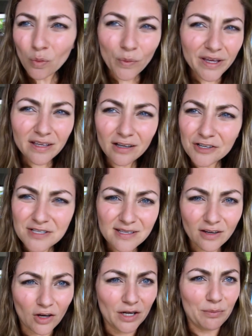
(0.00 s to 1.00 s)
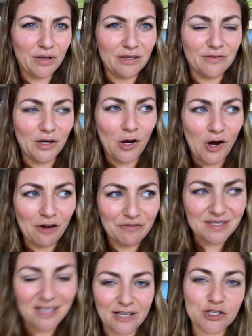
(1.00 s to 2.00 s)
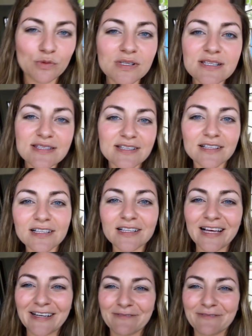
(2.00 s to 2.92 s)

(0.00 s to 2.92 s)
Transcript: we are just like on a bit of an off schedule still,